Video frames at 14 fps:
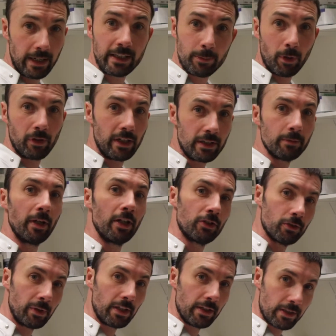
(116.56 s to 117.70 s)
an antibody to make
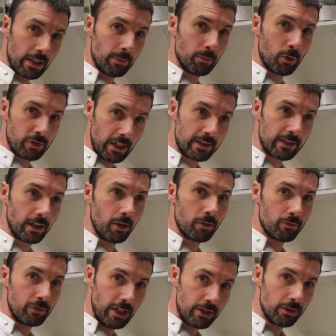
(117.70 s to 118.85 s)
sure we can see more detail,
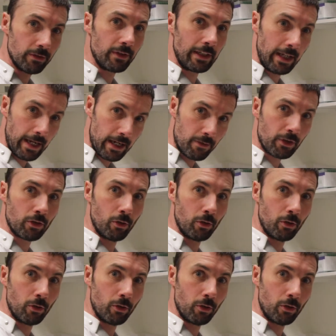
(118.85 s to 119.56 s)
the region of the layer of the